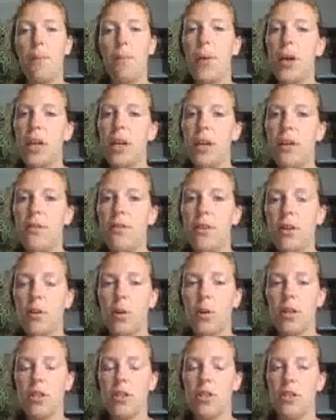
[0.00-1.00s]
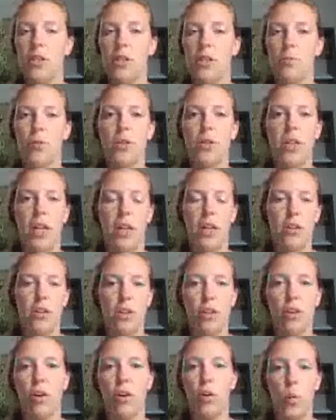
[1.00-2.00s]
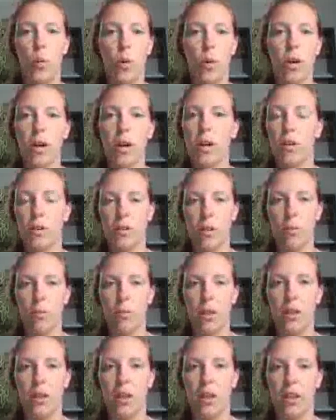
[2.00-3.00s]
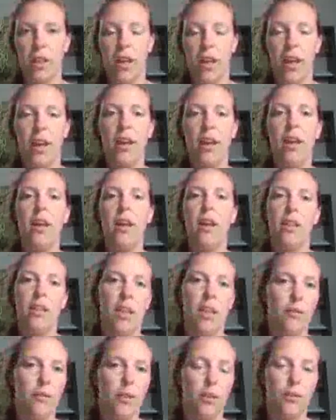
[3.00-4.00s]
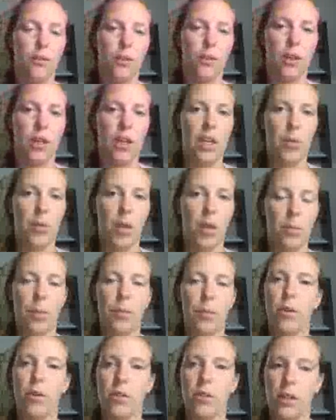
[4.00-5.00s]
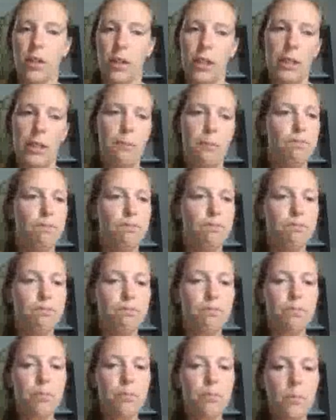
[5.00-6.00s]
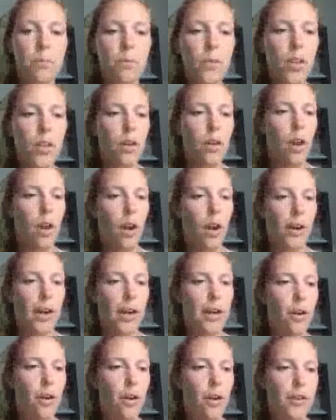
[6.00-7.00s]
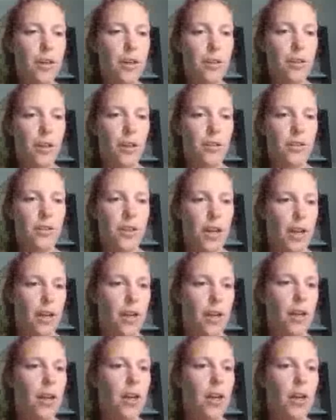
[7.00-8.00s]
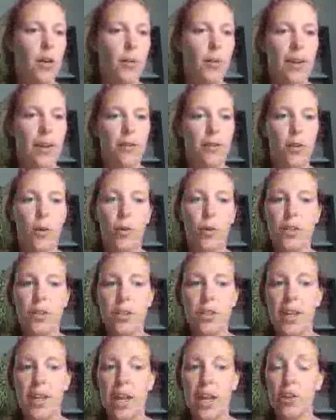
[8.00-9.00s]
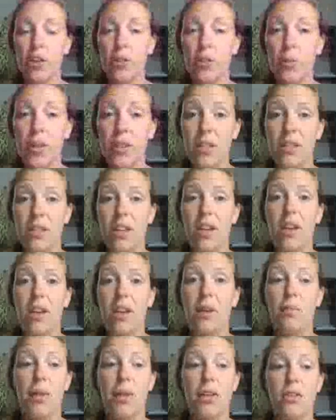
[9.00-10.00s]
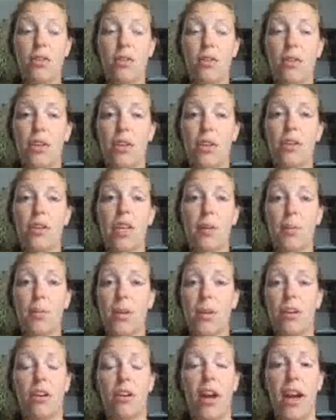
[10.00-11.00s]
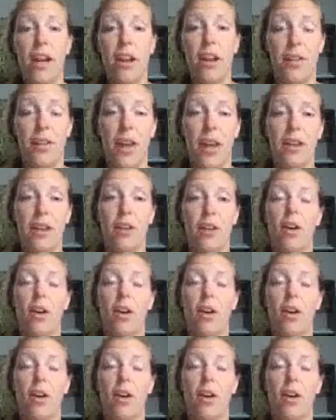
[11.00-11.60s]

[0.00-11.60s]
But if your question is pertaining to your own work or something like that, then feel free to email me personally. Alright, over here on the left side, we have course announcements. Make sure that you're keeping your eye on that.